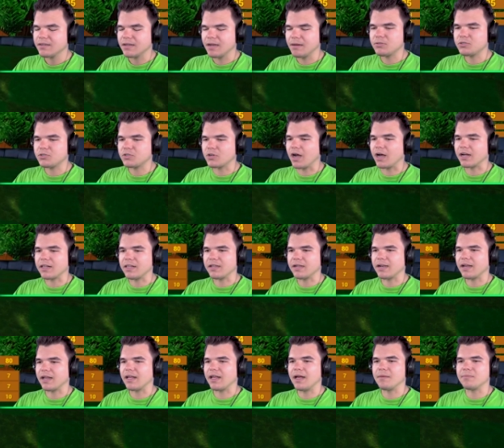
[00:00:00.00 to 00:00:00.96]
Oh. Okay, check this
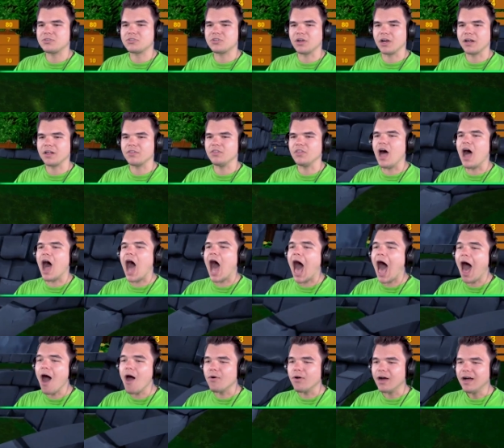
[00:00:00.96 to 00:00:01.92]
out. I'm well, struggling. you no!
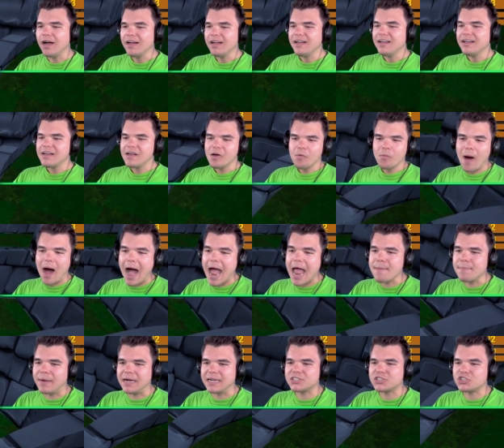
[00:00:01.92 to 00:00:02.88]
faster than that. Why Jelly?
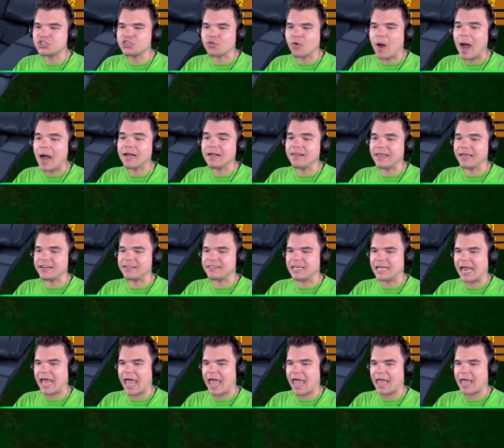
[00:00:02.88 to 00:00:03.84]
am I struggling
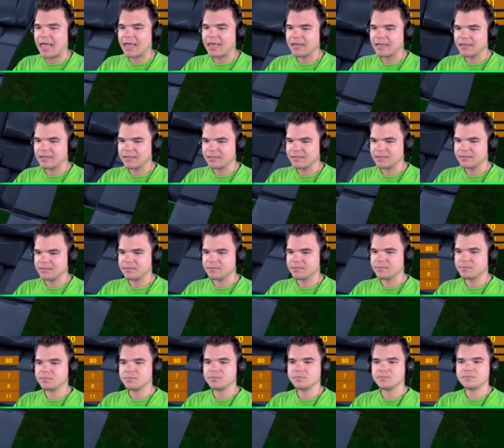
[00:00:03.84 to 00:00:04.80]
today? Oh,
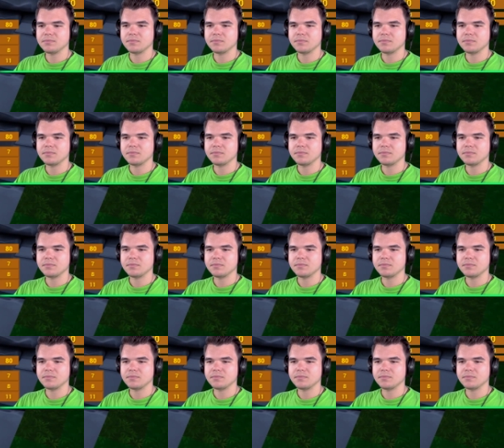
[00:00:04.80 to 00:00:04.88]
whoa!